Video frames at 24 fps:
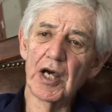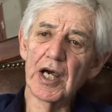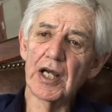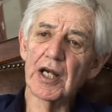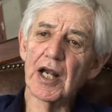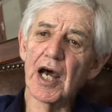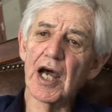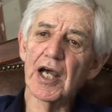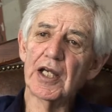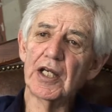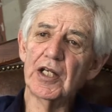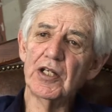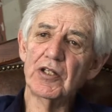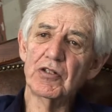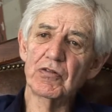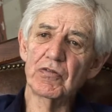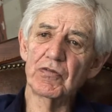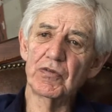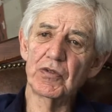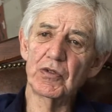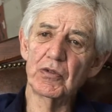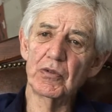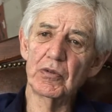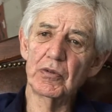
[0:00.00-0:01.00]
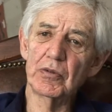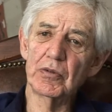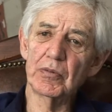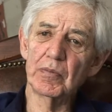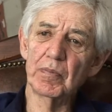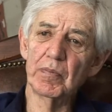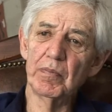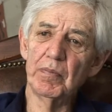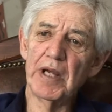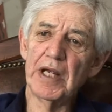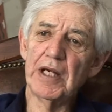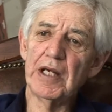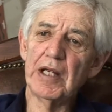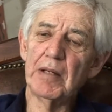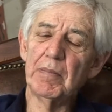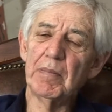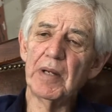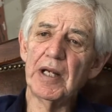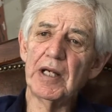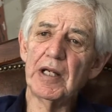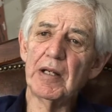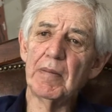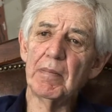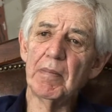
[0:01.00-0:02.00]
and I interviewed many,
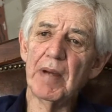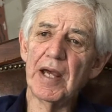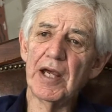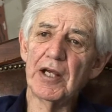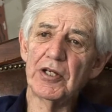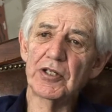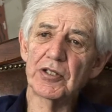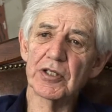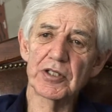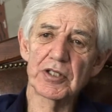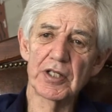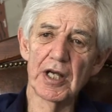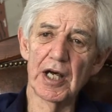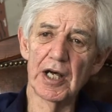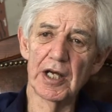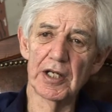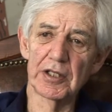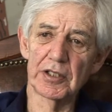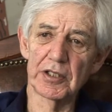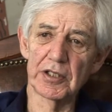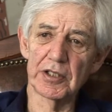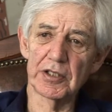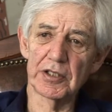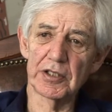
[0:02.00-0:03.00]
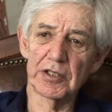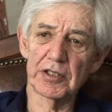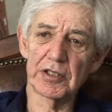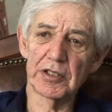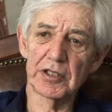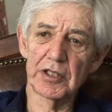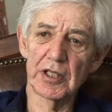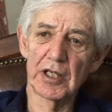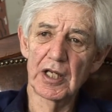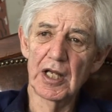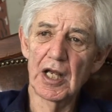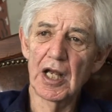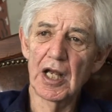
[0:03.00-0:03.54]
many major scientists